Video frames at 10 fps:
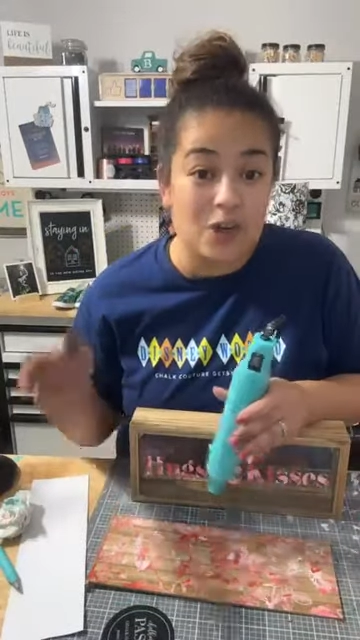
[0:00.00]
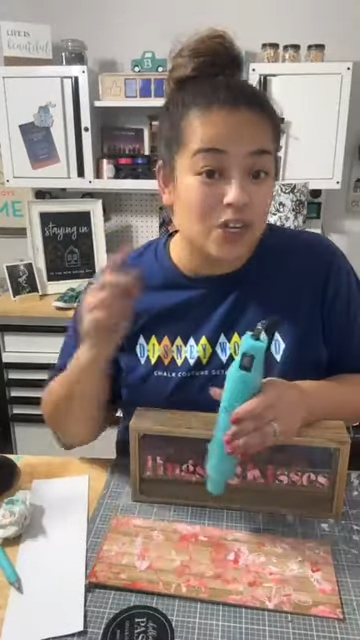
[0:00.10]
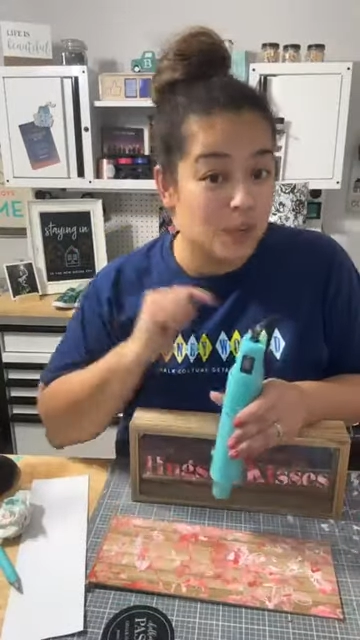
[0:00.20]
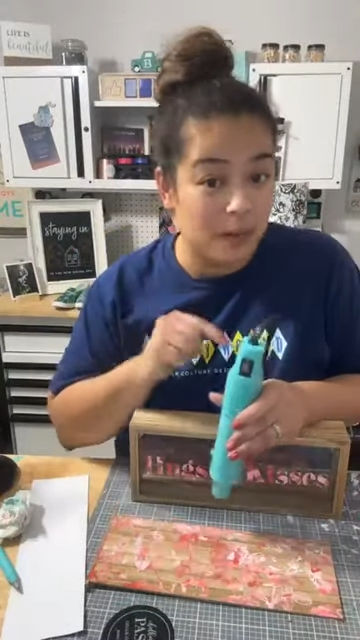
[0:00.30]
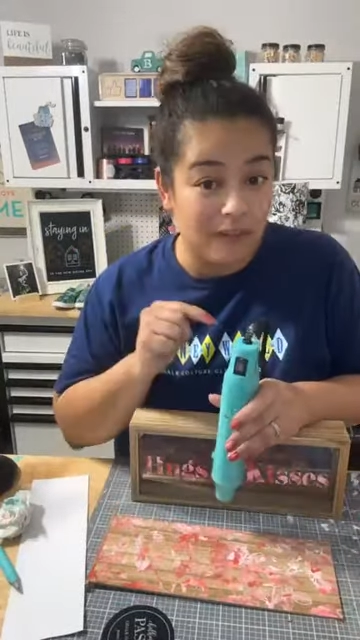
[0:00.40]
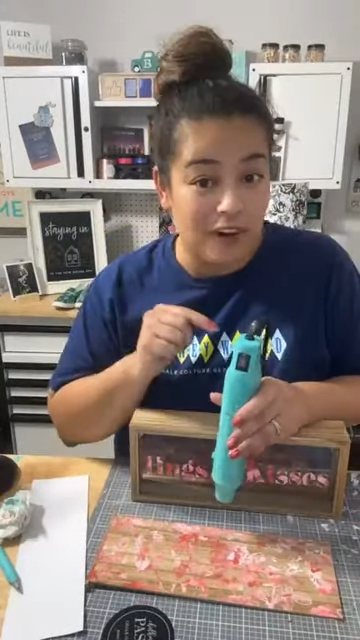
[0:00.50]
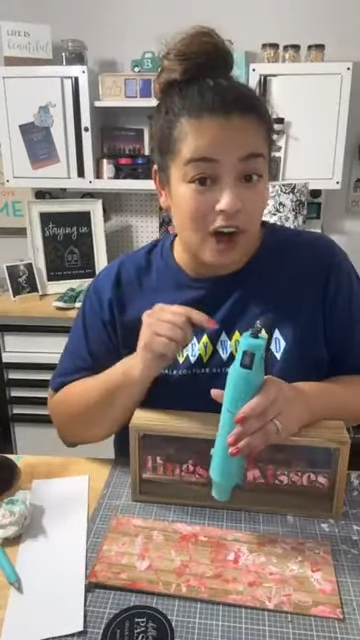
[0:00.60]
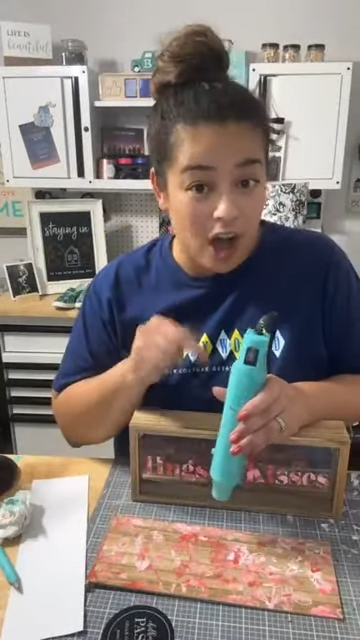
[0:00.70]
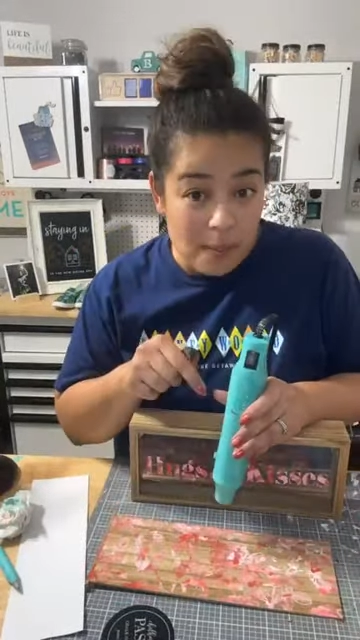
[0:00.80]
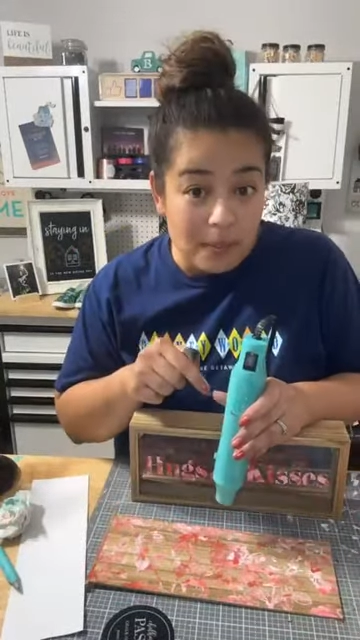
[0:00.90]
or do you prefer
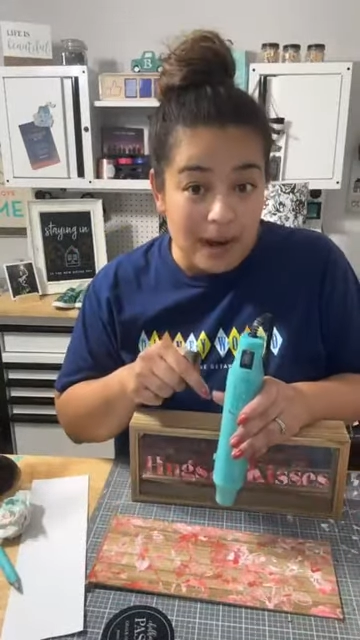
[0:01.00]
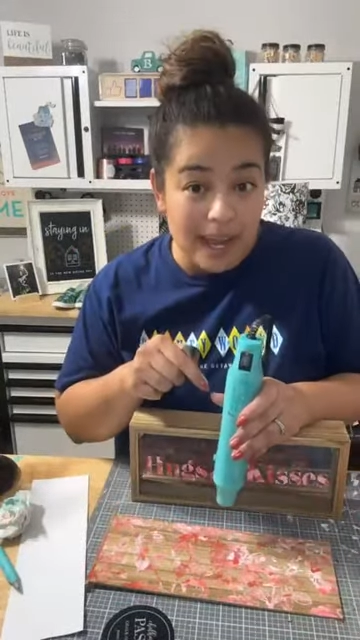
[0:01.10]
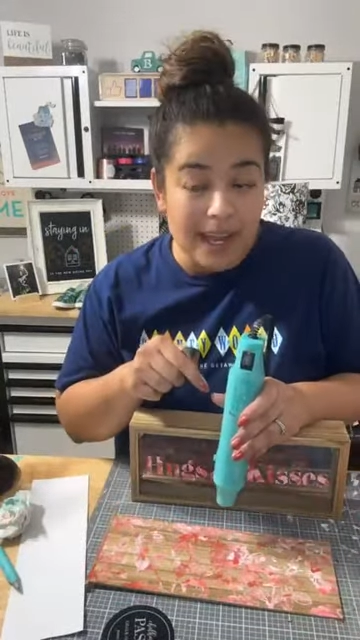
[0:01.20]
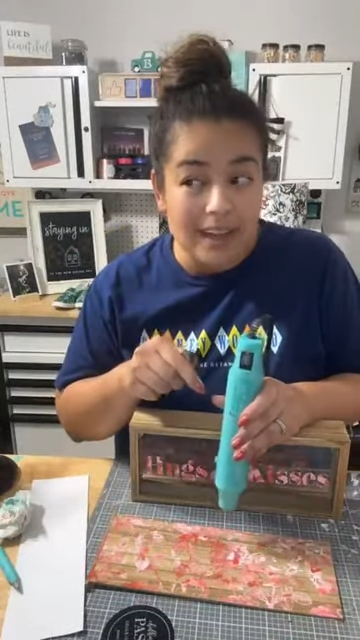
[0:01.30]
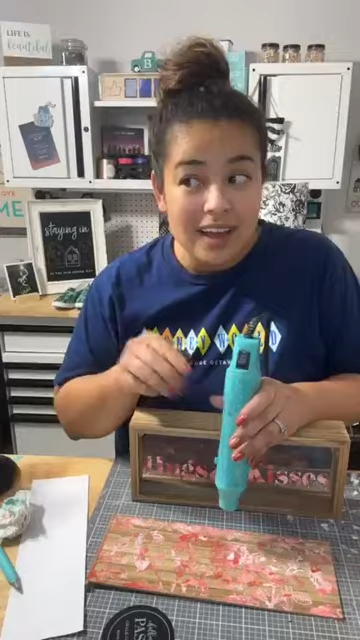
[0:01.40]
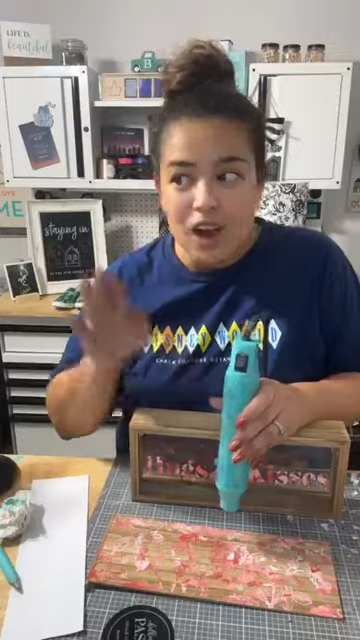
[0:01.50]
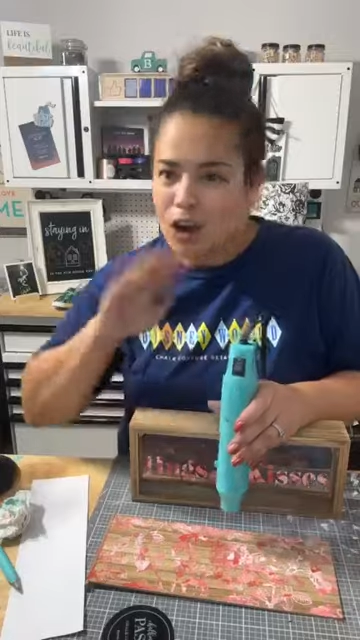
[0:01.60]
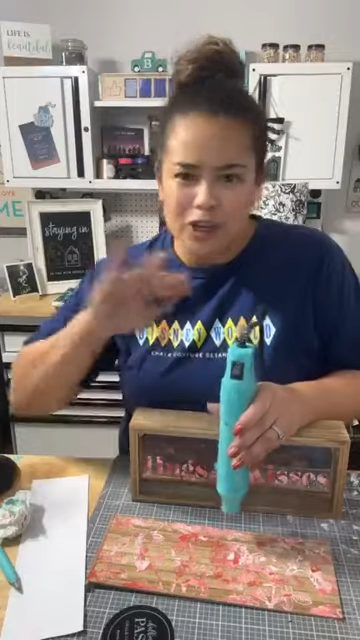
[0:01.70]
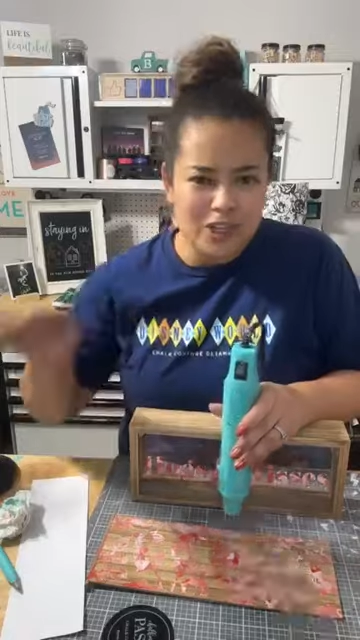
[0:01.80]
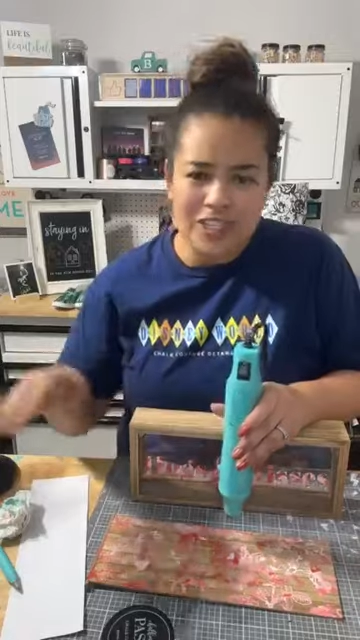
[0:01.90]
ombre,
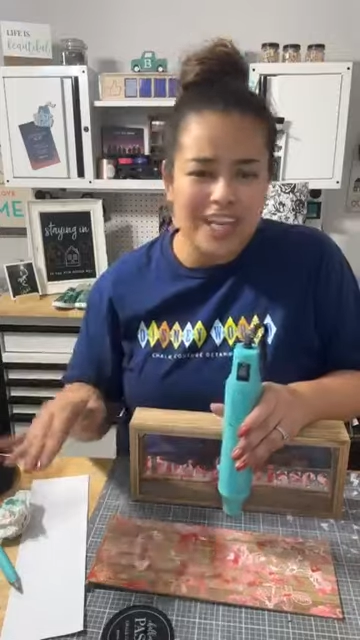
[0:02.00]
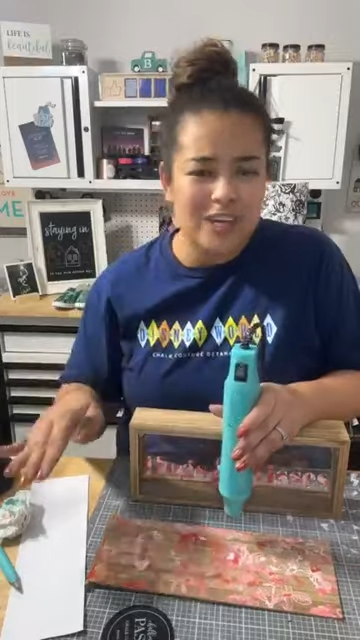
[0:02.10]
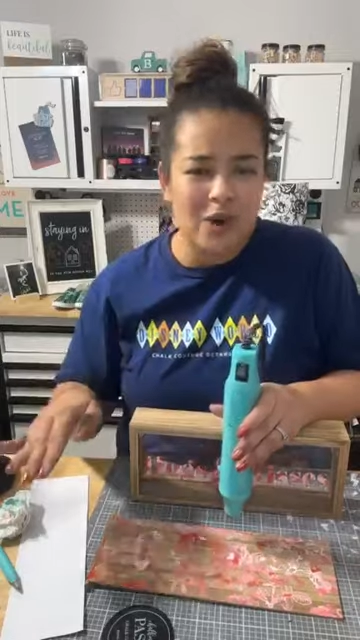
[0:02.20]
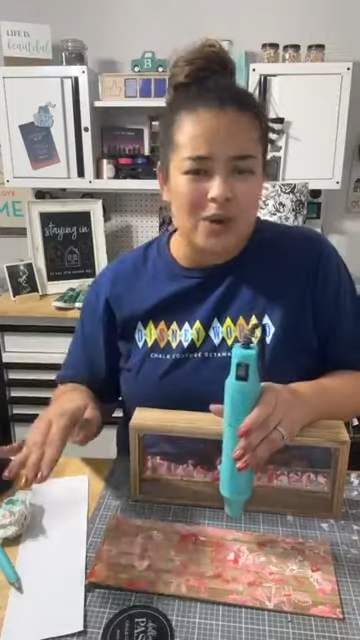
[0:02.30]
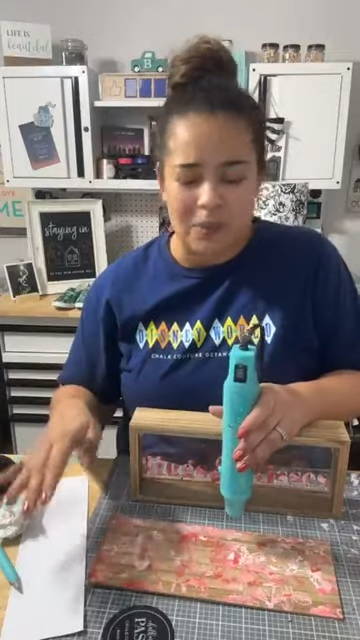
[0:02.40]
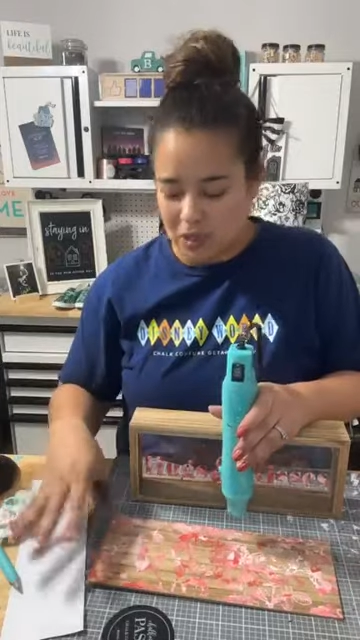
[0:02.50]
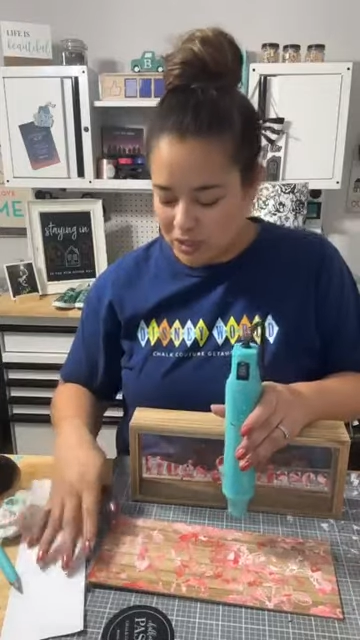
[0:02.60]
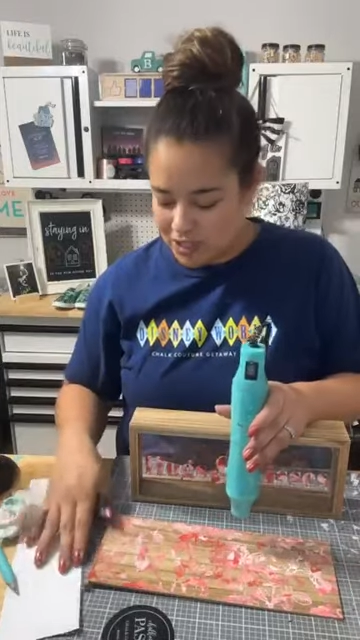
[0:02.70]
or do you just like normal?